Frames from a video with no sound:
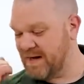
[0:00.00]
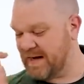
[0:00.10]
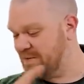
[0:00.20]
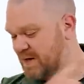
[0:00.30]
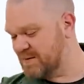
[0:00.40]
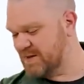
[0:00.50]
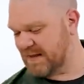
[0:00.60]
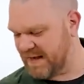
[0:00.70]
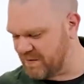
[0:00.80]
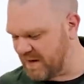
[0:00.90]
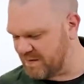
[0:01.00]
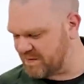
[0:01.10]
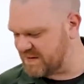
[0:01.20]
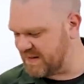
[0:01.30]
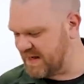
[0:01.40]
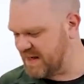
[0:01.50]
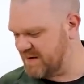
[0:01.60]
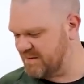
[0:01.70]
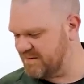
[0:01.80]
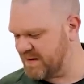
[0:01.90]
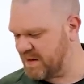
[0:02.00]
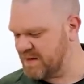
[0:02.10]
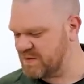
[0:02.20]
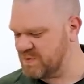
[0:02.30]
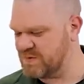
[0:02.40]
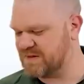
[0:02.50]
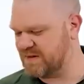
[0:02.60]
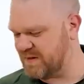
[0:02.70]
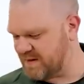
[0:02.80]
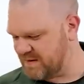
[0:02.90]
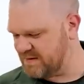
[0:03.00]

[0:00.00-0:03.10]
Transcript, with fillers: Now we come to the lightning round for today. Varituska